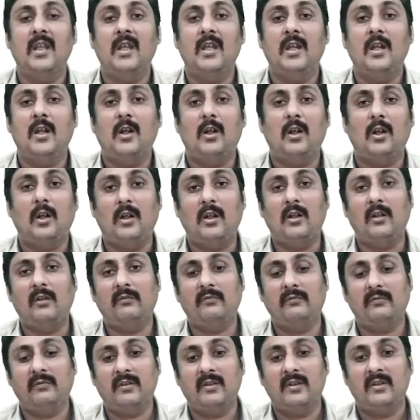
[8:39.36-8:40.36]

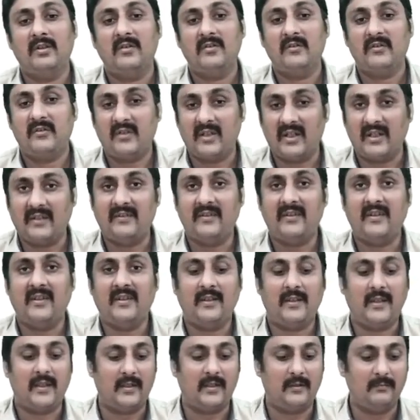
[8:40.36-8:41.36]
of transgenic
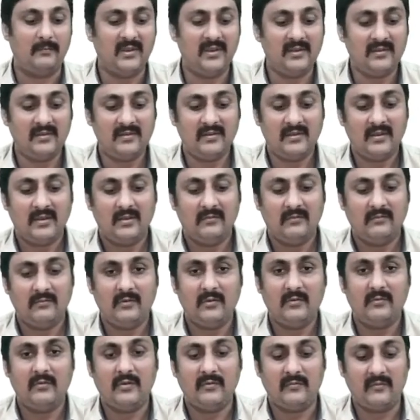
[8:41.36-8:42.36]
animals which
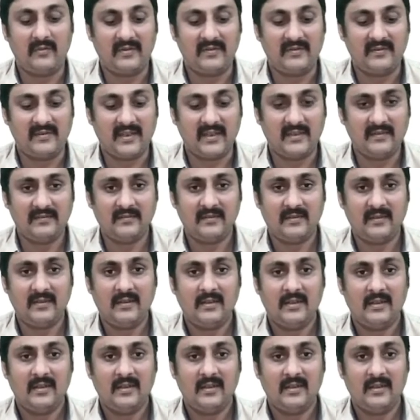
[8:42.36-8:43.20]
we have discussed.